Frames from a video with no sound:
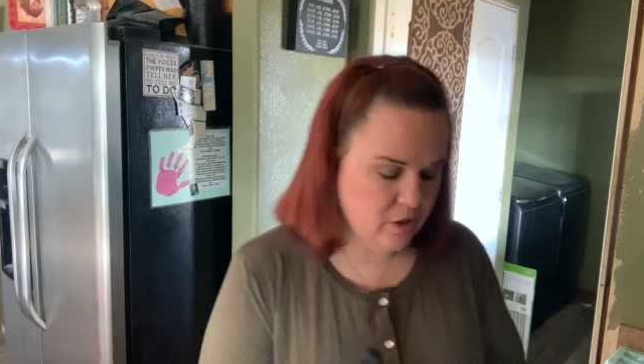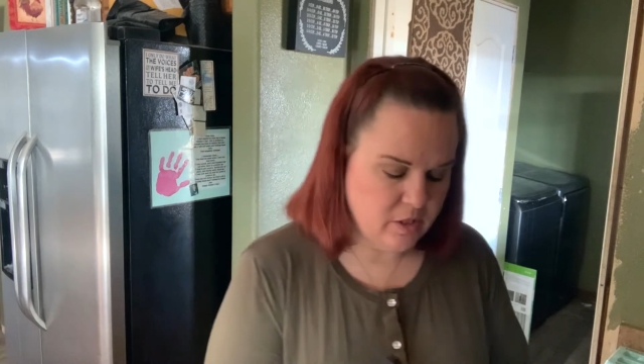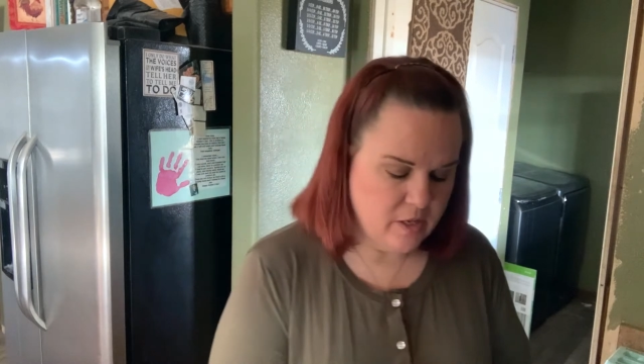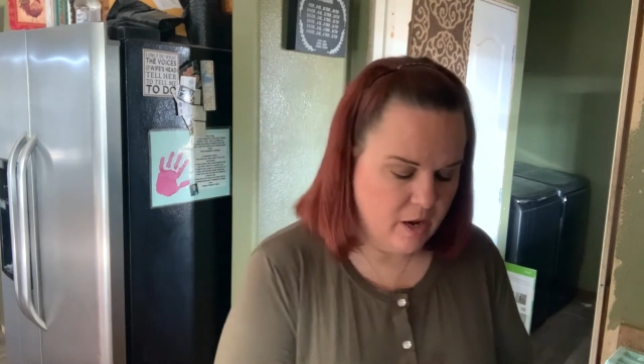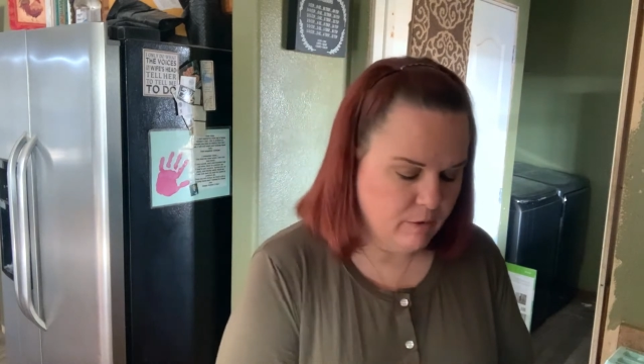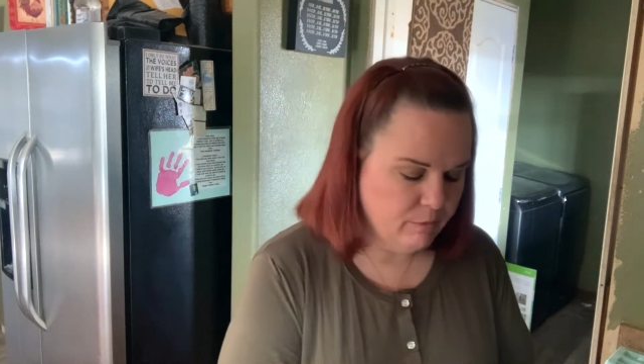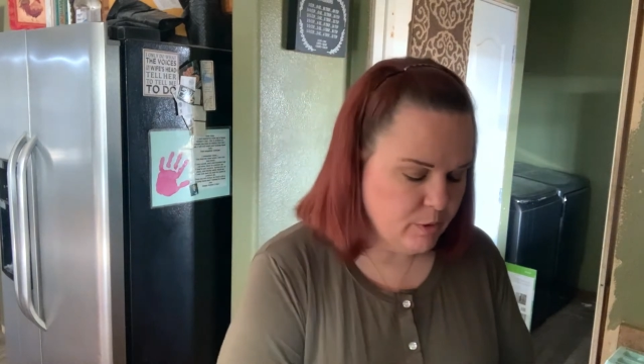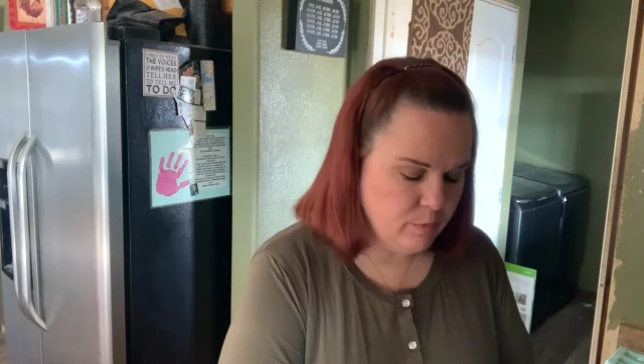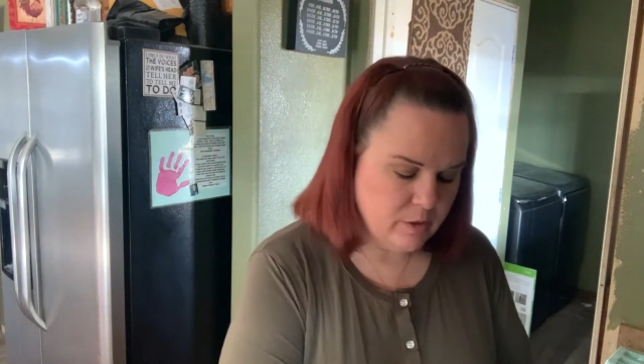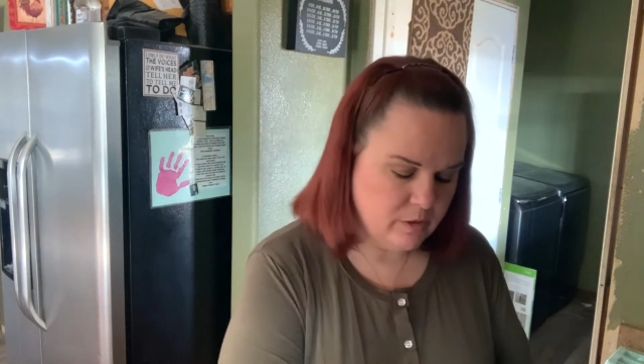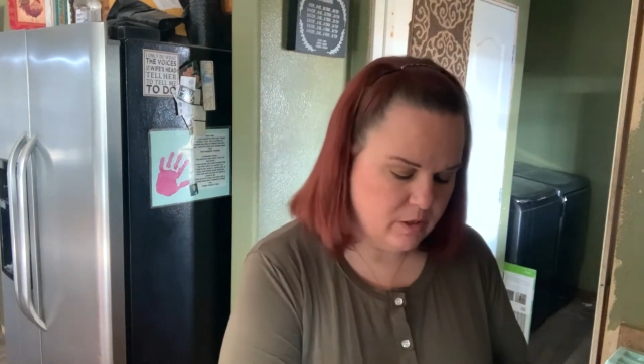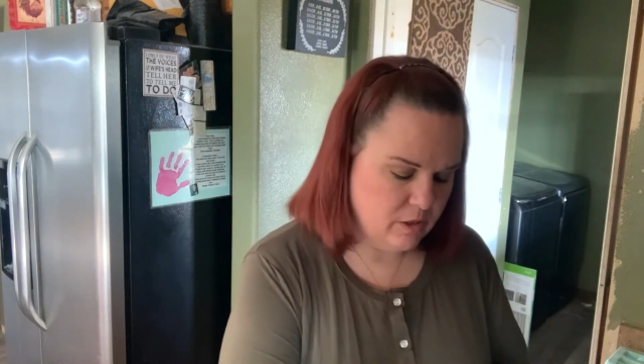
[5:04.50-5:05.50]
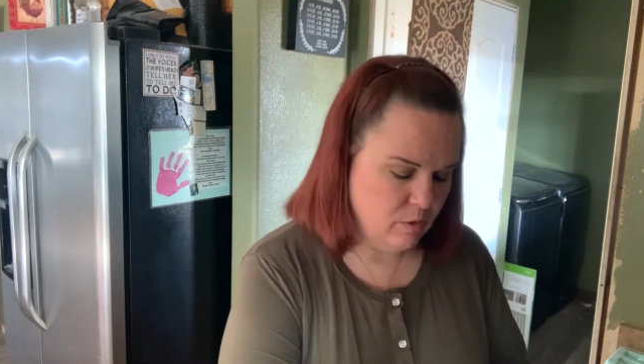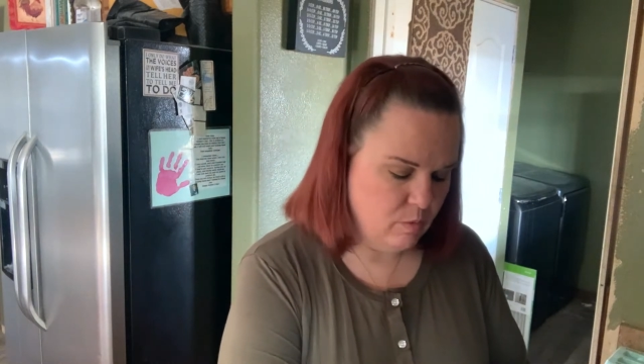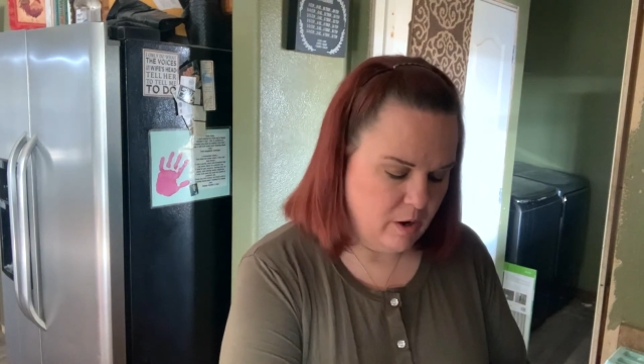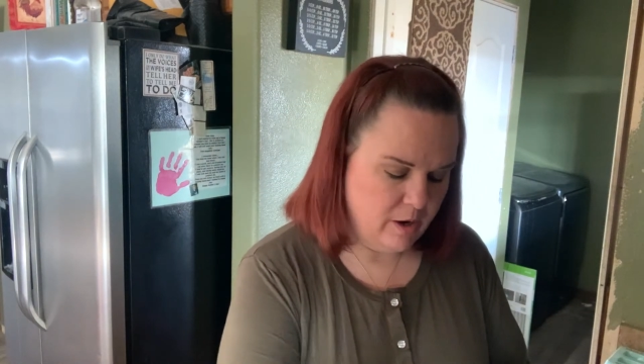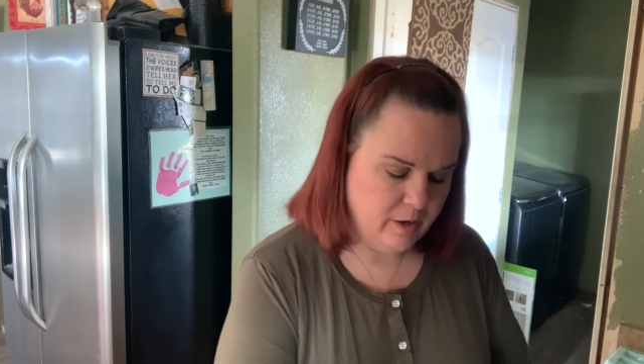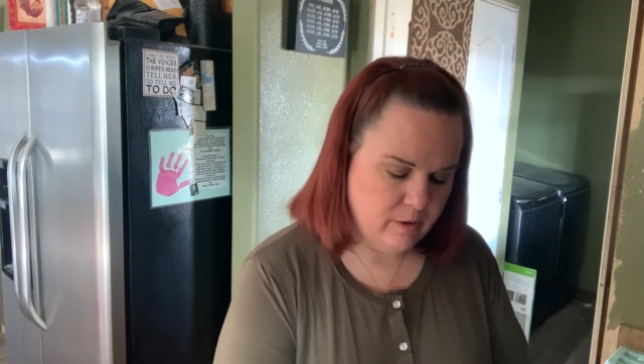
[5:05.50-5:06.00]
every once in a
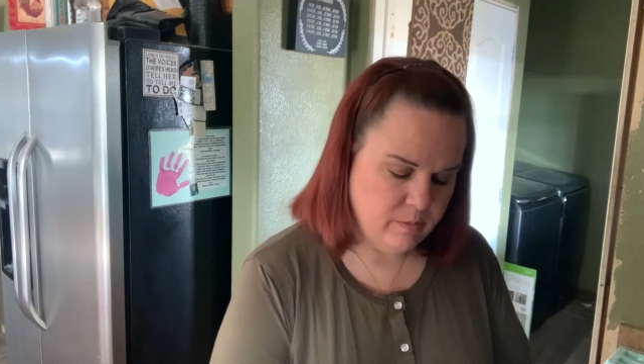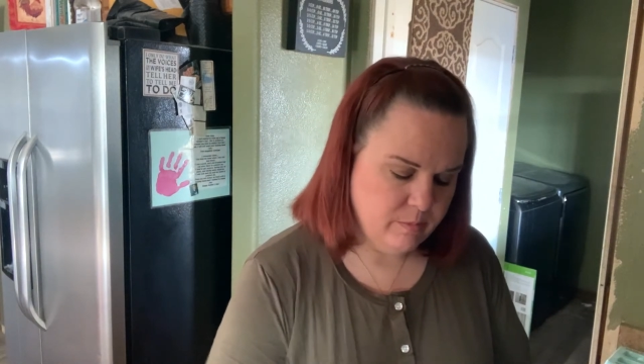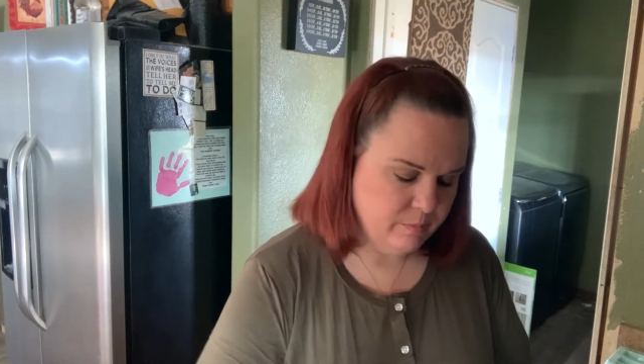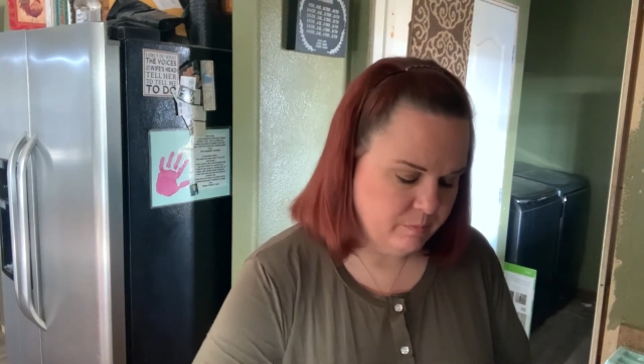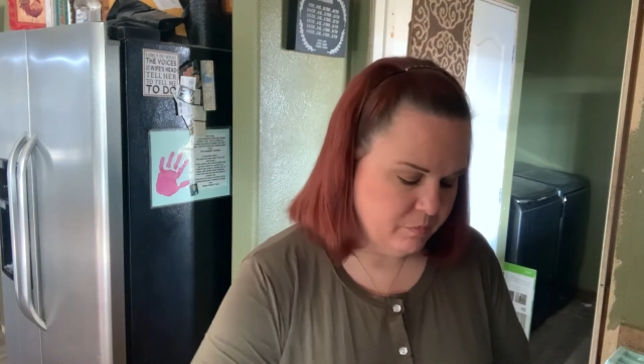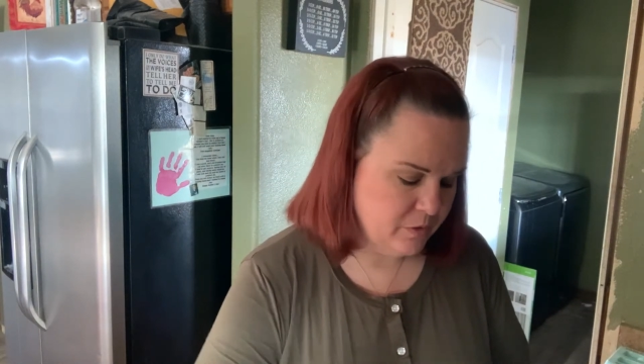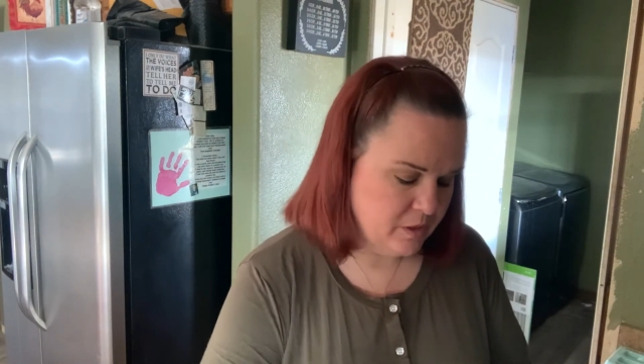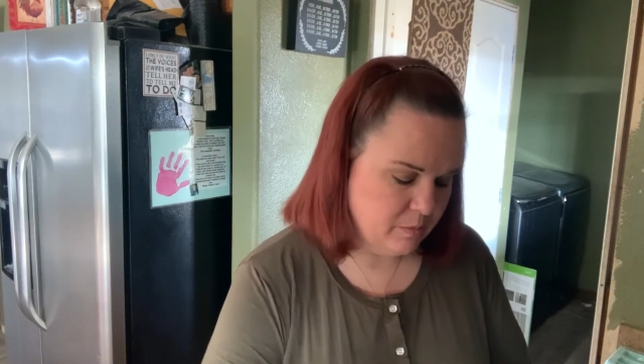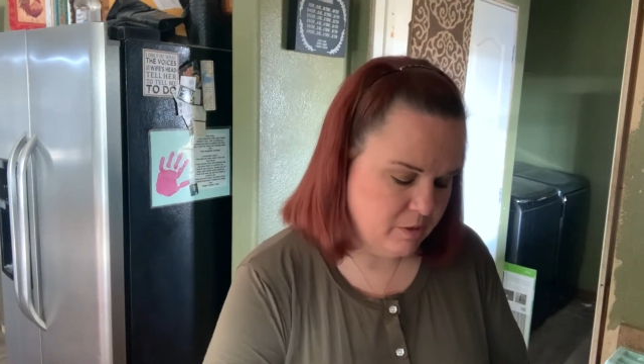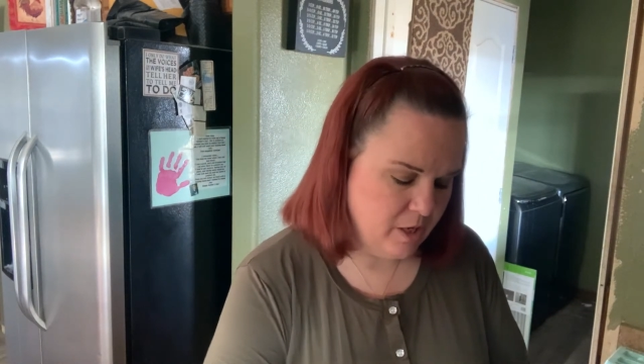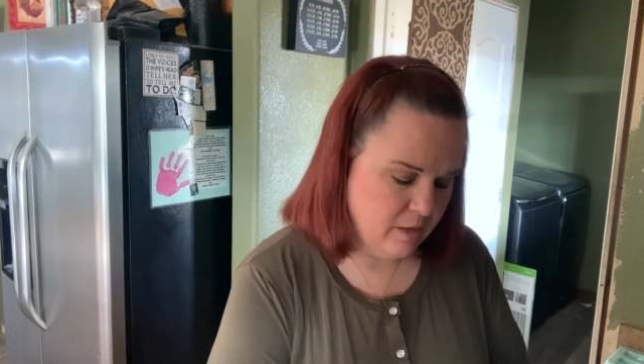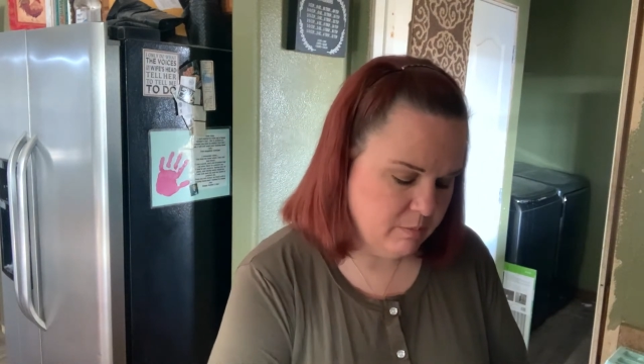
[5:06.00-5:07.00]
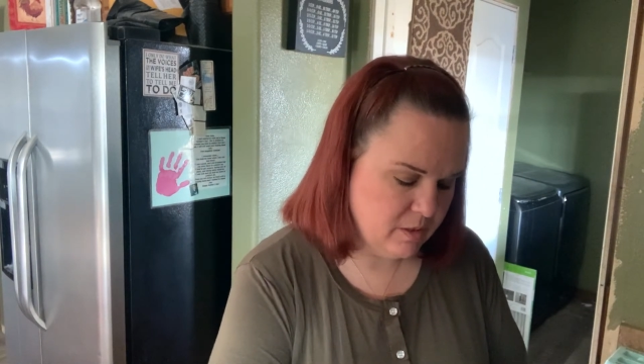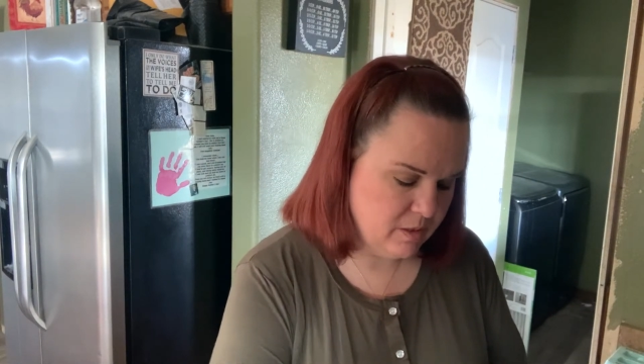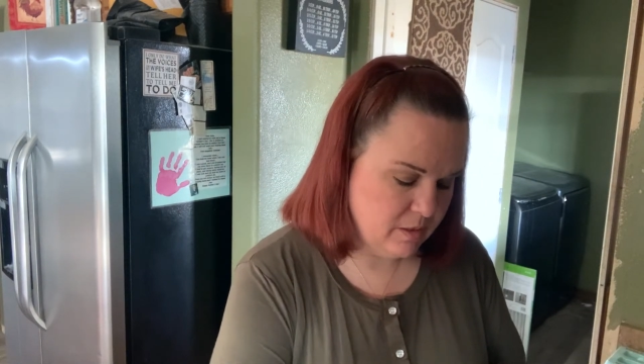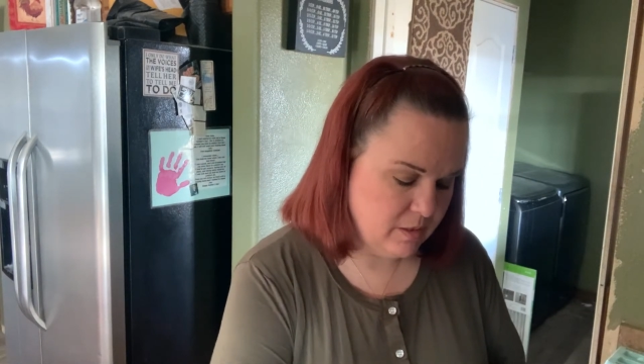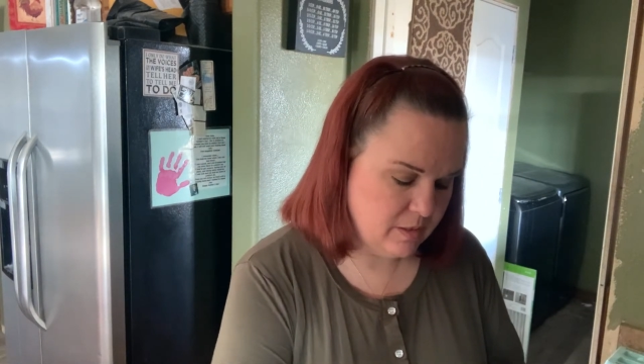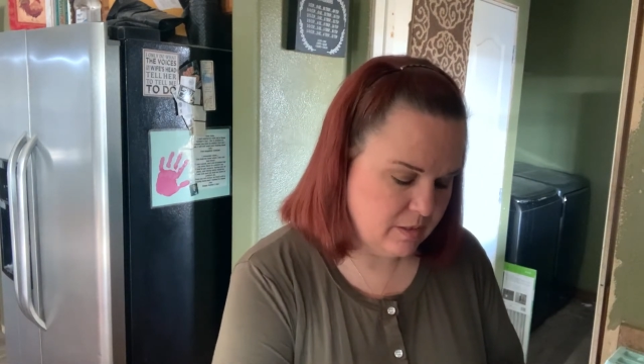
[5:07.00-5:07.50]
while. Sometimes the
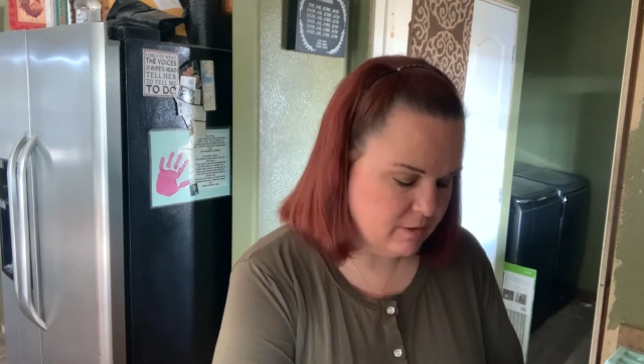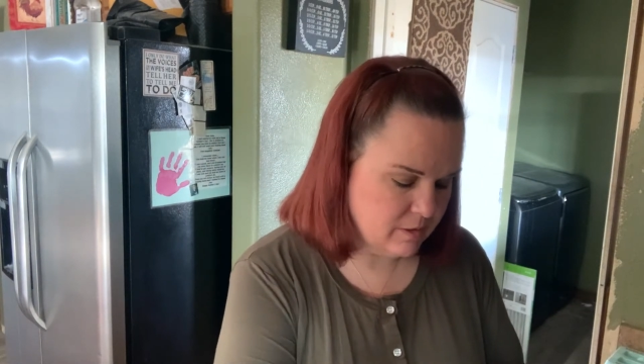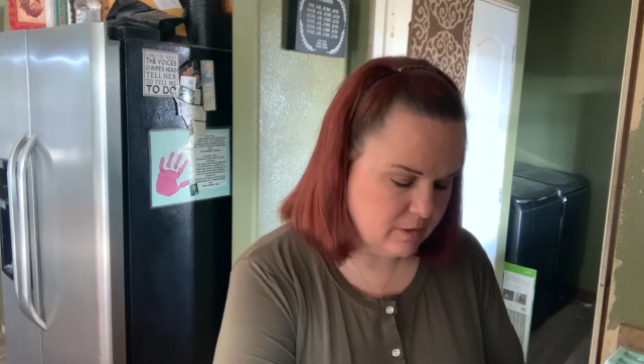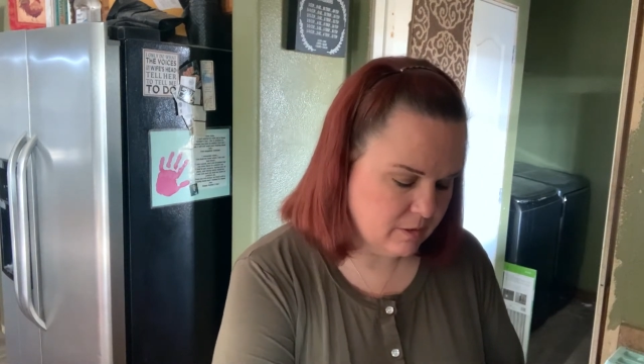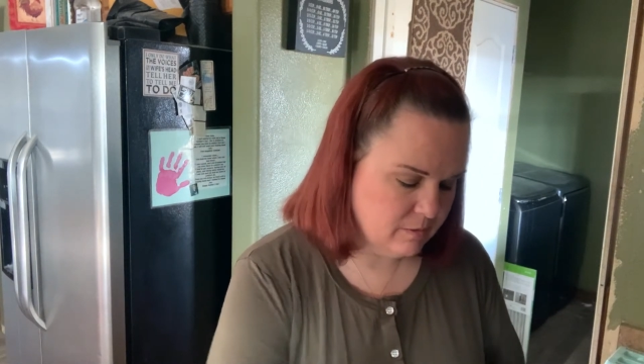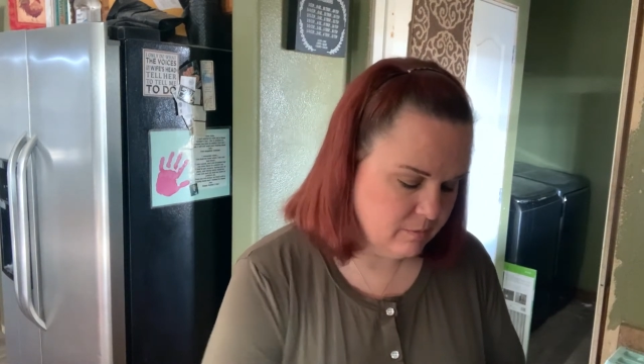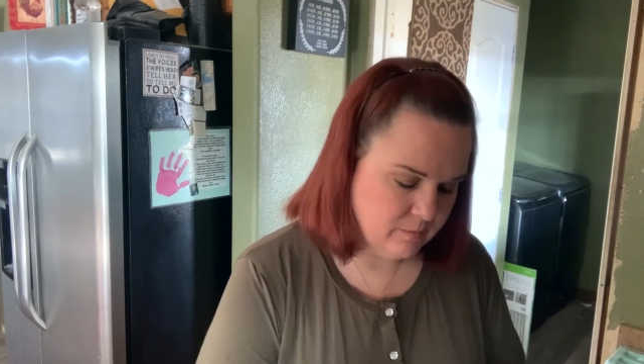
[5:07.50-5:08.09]
season